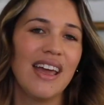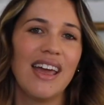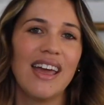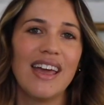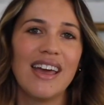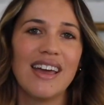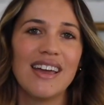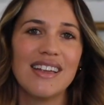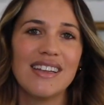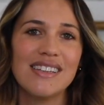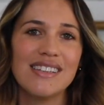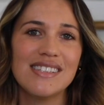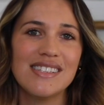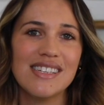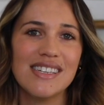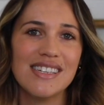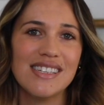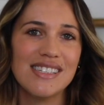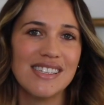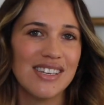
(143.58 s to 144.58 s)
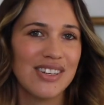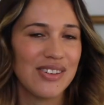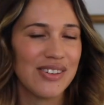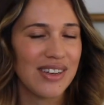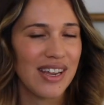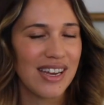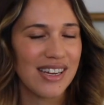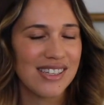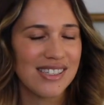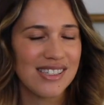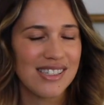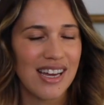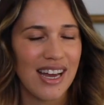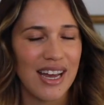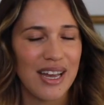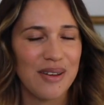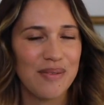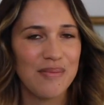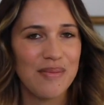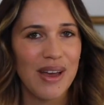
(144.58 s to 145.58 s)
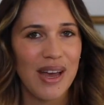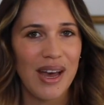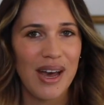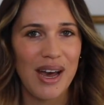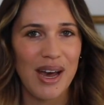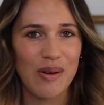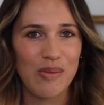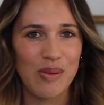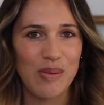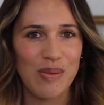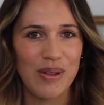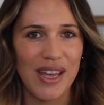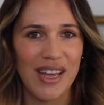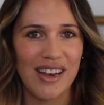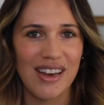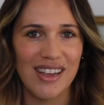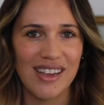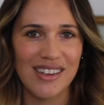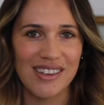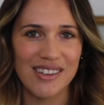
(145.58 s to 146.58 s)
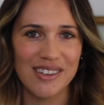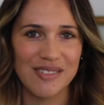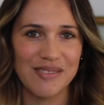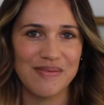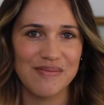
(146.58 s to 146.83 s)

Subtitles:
And until next time, happy planning.